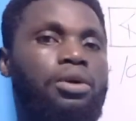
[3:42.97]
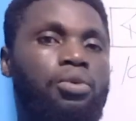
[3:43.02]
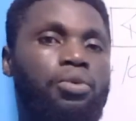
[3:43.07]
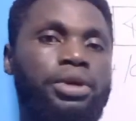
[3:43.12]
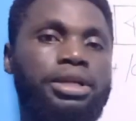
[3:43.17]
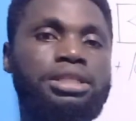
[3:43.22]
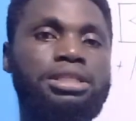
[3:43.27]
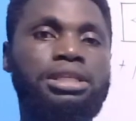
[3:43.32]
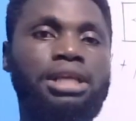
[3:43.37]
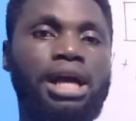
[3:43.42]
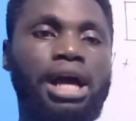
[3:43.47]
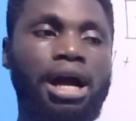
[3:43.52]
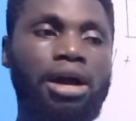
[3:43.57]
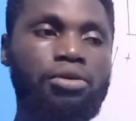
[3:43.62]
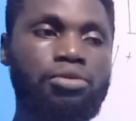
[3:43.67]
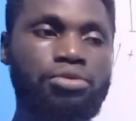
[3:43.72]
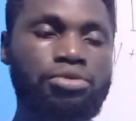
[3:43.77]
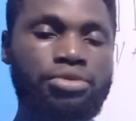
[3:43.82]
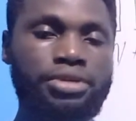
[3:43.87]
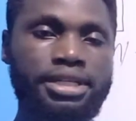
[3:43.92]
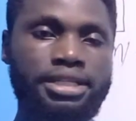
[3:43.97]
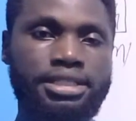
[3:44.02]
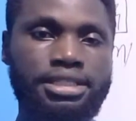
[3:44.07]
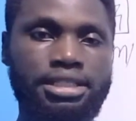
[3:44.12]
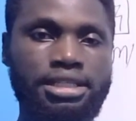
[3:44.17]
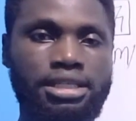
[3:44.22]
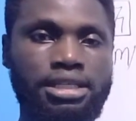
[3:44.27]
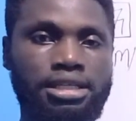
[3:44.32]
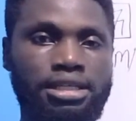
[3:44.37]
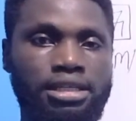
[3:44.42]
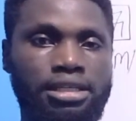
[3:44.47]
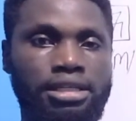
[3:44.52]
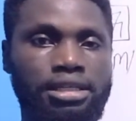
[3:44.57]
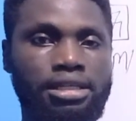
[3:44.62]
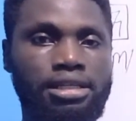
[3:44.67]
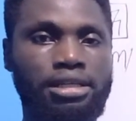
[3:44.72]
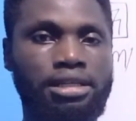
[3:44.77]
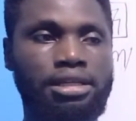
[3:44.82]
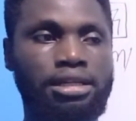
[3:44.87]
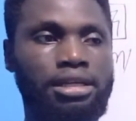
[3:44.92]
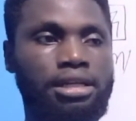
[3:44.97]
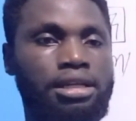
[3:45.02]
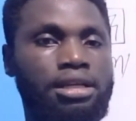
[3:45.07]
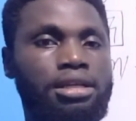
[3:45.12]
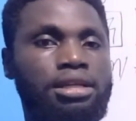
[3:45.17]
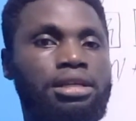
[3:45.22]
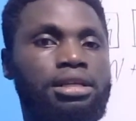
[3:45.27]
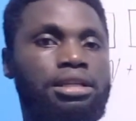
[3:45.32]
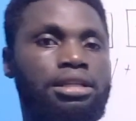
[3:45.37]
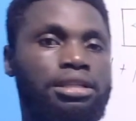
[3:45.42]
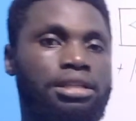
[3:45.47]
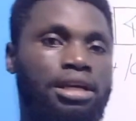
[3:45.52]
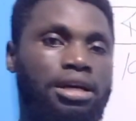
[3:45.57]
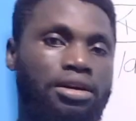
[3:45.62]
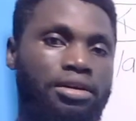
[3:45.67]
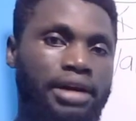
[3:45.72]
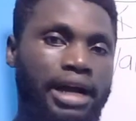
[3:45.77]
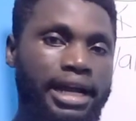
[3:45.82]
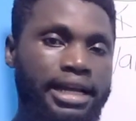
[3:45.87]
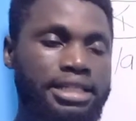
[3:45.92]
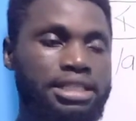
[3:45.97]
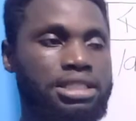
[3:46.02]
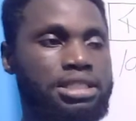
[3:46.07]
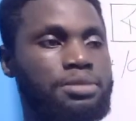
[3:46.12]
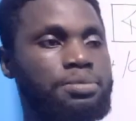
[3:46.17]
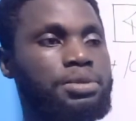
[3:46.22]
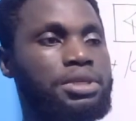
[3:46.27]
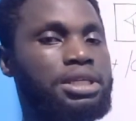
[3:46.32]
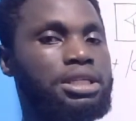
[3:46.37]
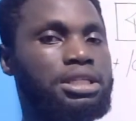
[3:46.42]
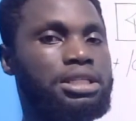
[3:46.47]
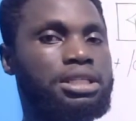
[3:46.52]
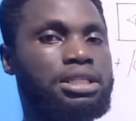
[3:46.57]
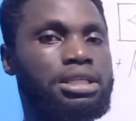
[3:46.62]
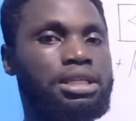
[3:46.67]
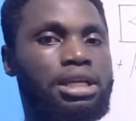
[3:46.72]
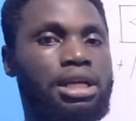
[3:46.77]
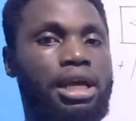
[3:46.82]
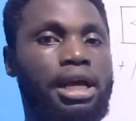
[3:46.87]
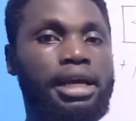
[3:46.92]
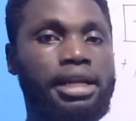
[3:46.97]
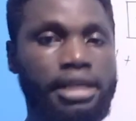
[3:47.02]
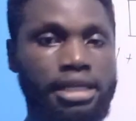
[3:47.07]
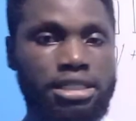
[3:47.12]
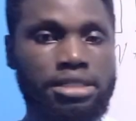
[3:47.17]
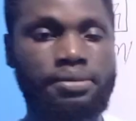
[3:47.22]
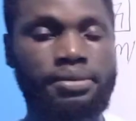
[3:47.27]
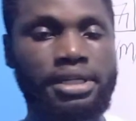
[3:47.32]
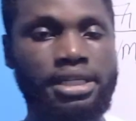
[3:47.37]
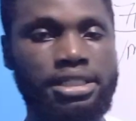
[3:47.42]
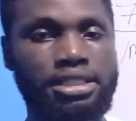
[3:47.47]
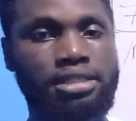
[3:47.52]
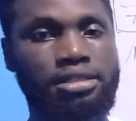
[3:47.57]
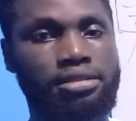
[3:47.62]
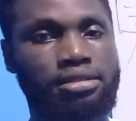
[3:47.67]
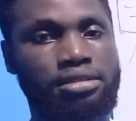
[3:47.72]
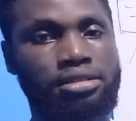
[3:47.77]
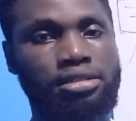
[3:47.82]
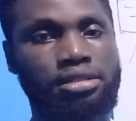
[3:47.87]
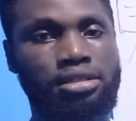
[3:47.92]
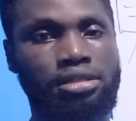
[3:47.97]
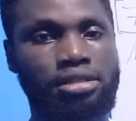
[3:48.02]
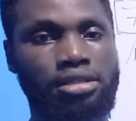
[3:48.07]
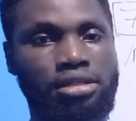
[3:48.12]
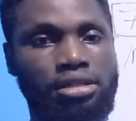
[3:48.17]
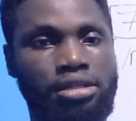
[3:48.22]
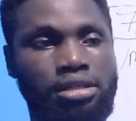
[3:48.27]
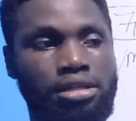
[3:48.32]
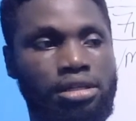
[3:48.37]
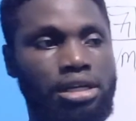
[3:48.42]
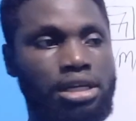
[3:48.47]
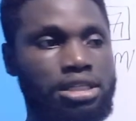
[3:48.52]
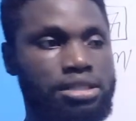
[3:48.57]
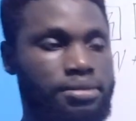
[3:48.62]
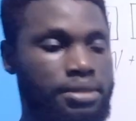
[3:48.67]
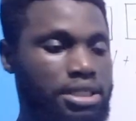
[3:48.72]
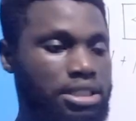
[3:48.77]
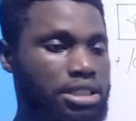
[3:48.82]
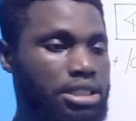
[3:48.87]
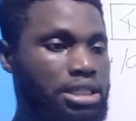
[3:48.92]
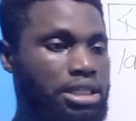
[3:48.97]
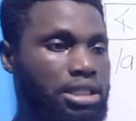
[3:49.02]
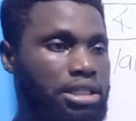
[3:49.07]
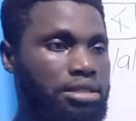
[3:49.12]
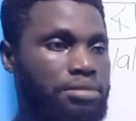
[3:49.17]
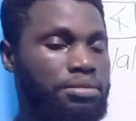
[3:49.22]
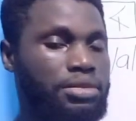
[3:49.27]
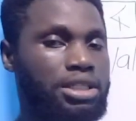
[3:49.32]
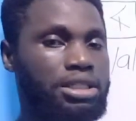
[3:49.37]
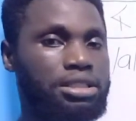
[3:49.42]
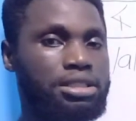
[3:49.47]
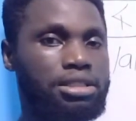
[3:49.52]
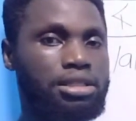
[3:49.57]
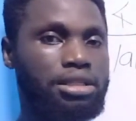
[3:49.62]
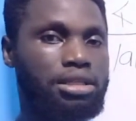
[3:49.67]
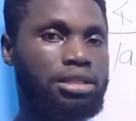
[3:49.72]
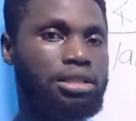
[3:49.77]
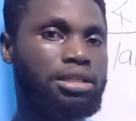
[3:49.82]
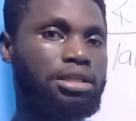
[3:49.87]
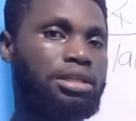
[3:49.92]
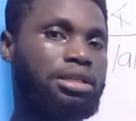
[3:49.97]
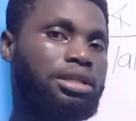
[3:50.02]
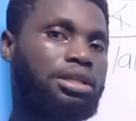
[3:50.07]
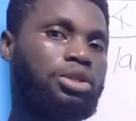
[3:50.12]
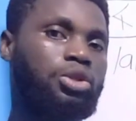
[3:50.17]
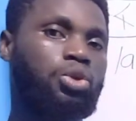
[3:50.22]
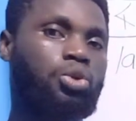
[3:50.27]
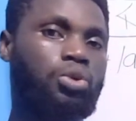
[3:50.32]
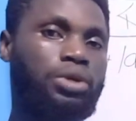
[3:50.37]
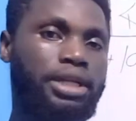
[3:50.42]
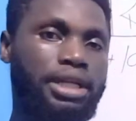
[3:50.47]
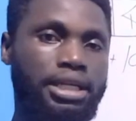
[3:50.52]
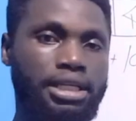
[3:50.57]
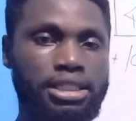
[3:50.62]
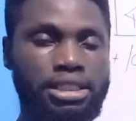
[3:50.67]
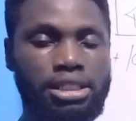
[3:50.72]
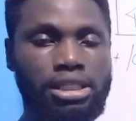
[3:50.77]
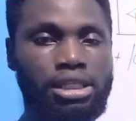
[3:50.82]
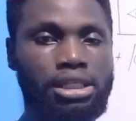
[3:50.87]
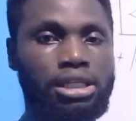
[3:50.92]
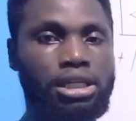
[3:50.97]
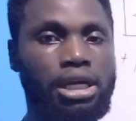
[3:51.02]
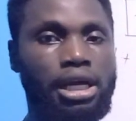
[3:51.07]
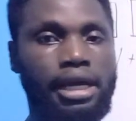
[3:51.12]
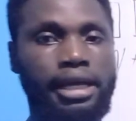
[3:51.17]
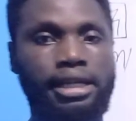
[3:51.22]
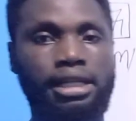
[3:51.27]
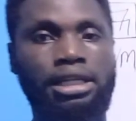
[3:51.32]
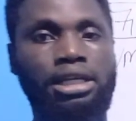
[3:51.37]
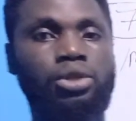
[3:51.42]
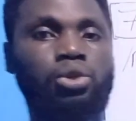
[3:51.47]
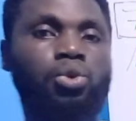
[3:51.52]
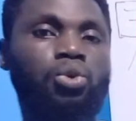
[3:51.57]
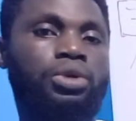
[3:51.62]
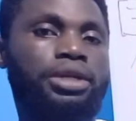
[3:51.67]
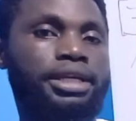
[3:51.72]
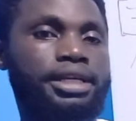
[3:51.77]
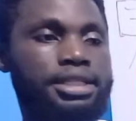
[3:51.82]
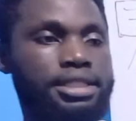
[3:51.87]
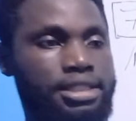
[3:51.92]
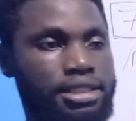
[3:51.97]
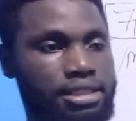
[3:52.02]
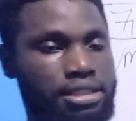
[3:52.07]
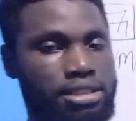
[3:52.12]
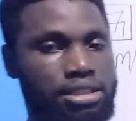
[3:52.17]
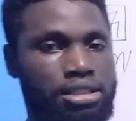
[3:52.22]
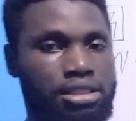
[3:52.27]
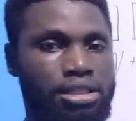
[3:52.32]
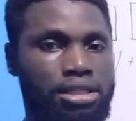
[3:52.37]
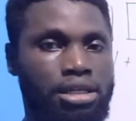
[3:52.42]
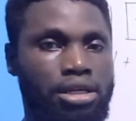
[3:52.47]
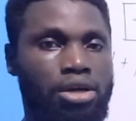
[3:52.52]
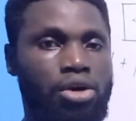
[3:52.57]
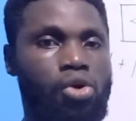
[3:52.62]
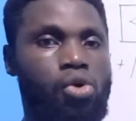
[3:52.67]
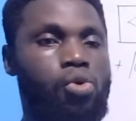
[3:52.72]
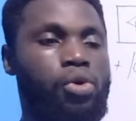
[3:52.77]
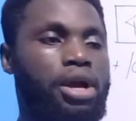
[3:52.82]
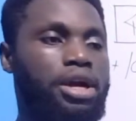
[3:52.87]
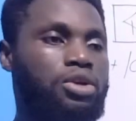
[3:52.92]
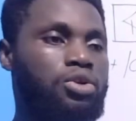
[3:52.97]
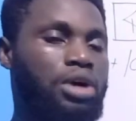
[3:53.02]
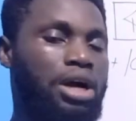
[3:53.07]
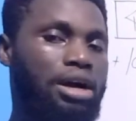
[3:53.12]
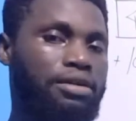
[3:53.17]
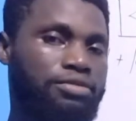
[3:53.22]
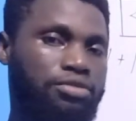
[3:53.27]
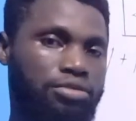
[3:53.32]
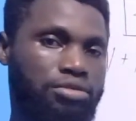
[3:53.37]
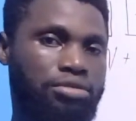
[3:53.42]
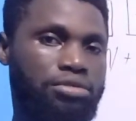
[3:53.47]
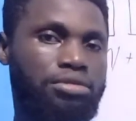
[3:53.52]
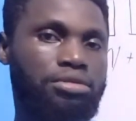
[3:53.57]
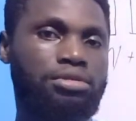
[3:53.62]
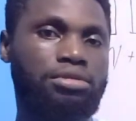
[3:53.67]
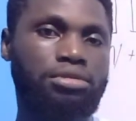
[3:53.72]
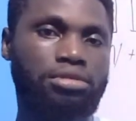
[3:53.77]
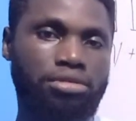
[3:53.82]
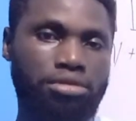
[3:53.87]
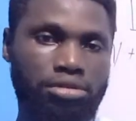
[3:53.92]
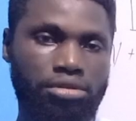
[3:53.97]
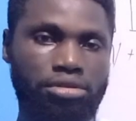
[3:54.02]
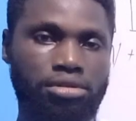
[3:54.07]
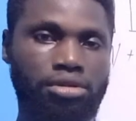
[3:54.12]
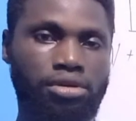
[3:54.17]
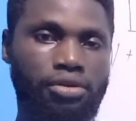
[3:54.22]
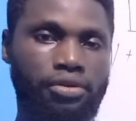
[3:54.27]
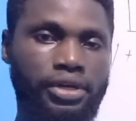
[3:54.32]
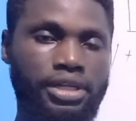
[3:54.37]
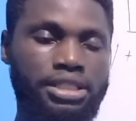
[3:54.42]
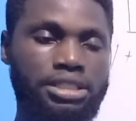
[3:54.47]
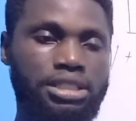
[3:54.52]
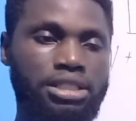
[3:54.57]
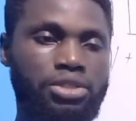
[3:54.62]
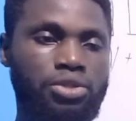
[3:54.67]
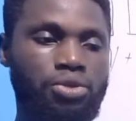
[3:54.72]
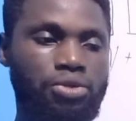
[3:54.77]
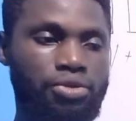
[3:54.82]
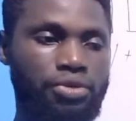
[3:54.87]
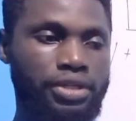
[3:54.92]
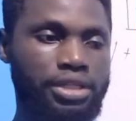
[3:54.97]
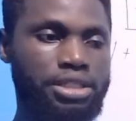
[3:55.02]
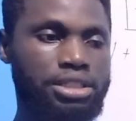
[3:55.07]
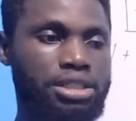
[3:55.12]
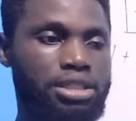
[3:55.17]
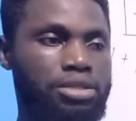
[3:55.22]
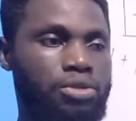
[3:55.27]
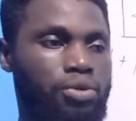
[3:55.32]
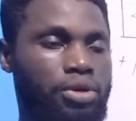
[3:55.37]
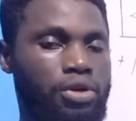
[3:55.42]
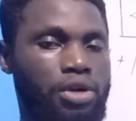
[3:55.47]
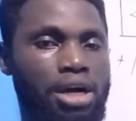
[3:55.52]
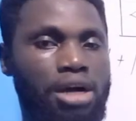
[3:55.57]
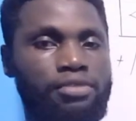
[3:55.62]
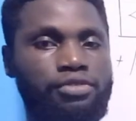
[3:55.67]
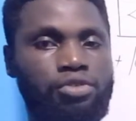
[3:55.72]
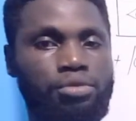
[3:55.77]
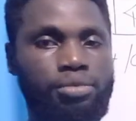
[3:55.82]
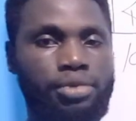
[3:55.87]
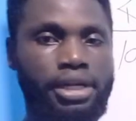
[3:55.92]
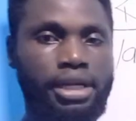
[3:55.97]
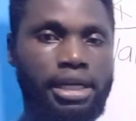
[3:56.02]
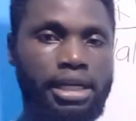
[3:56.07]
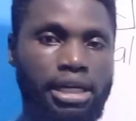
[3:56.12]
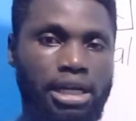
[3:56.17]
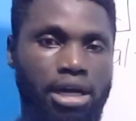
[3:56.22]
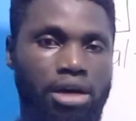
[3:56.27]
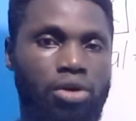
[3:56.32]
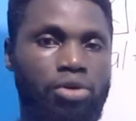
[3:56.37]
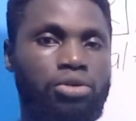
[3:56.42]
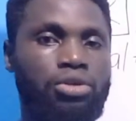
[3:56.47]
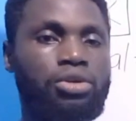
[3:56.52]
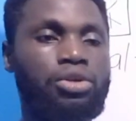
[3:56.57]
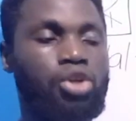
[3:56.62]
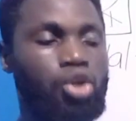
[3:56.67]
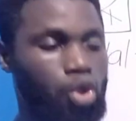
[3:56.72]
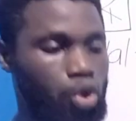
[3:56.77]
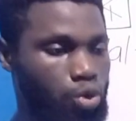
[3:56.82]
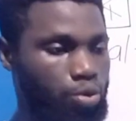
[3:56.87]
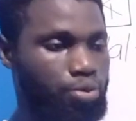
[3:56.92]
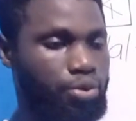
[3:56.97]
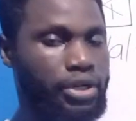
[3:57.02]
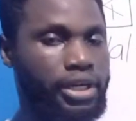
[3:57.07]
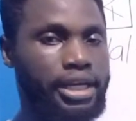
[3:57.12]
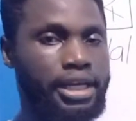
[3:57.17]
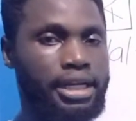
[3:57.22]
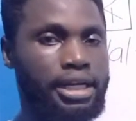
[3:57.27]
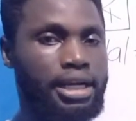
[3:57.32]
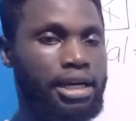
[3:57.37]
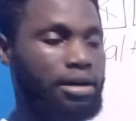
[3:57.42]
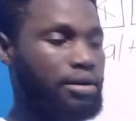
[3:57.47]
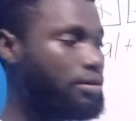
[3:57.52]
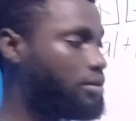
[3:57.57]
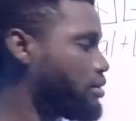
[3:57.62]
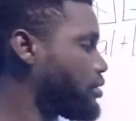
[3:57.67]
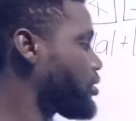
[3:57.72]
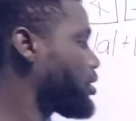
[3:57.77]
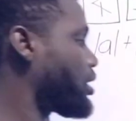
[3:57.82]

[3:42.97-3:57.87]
with accuracy, the right speed, and expression. Expression here means intonation and the tonation. Where you have to raise it, you raise it, or you have to bring it down, you bring it down.